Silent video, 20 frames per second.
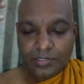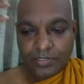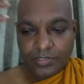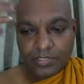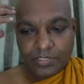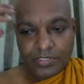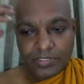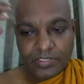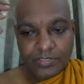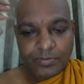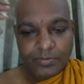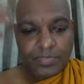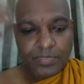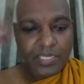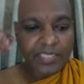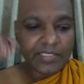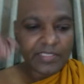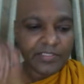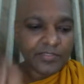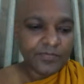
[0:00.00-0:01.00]
the
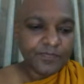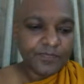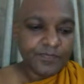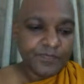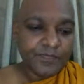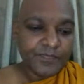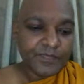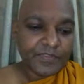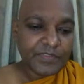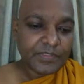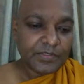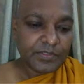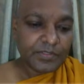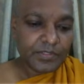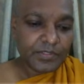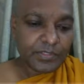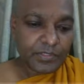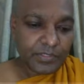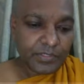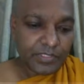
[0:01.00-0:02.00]
mind.
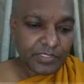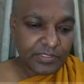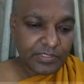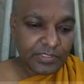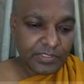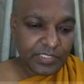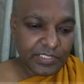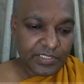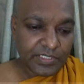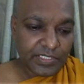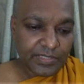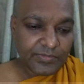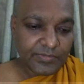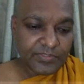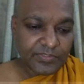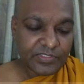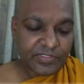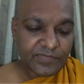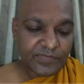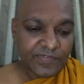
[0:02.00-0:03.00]
And then there comes
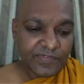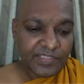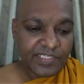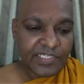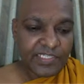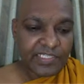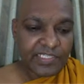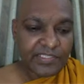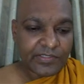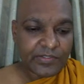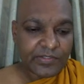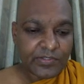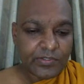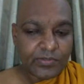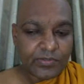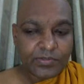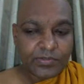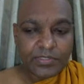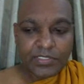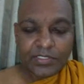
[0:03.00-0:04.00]
the feeling.
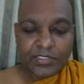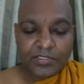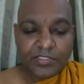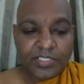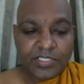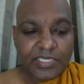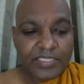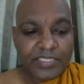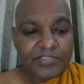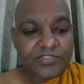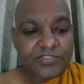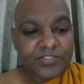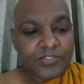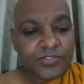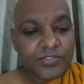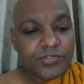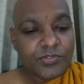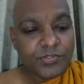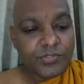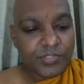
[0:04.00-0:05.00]
As you
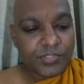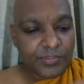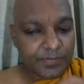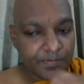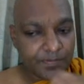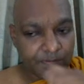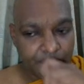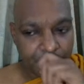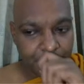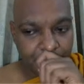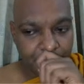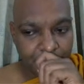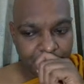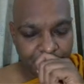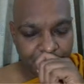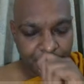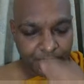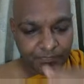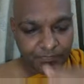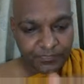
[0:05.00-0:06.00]
know, the
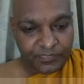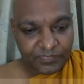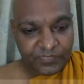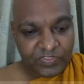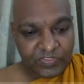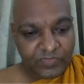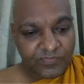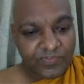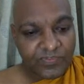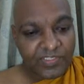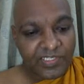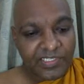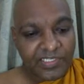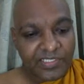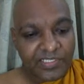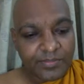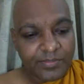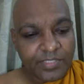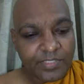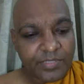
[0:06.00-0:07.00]
the
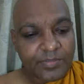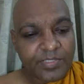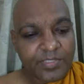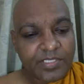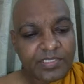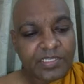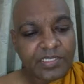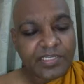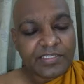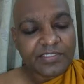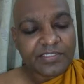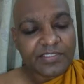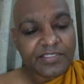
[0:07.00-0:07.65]
feeling may be like